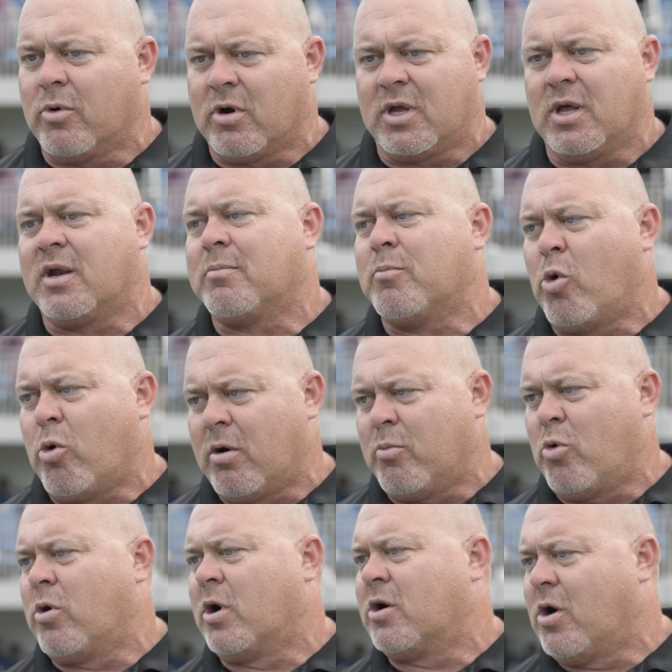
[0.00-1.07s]
we're getting more
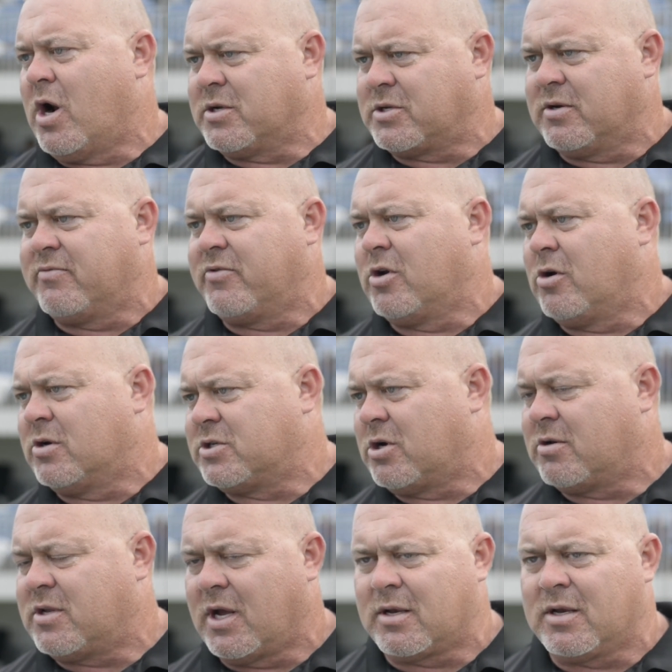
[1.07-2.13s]
and more aggressive, you know, as
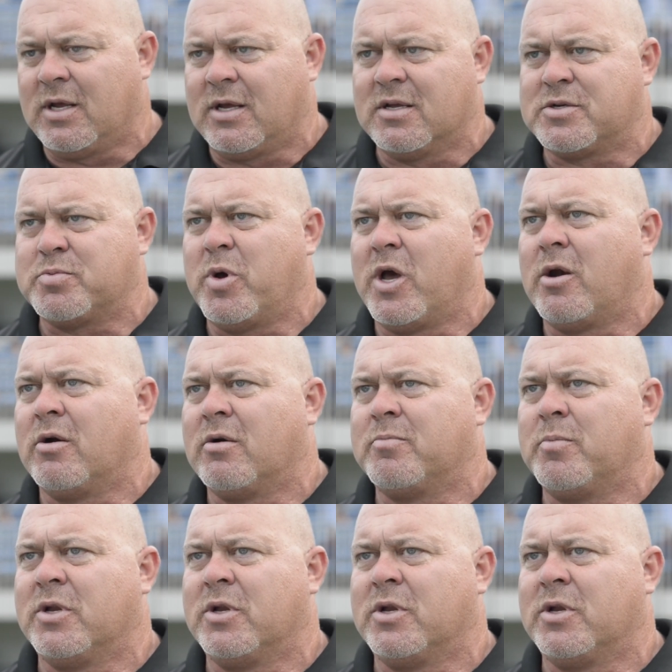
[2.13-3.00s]
our technique gets better.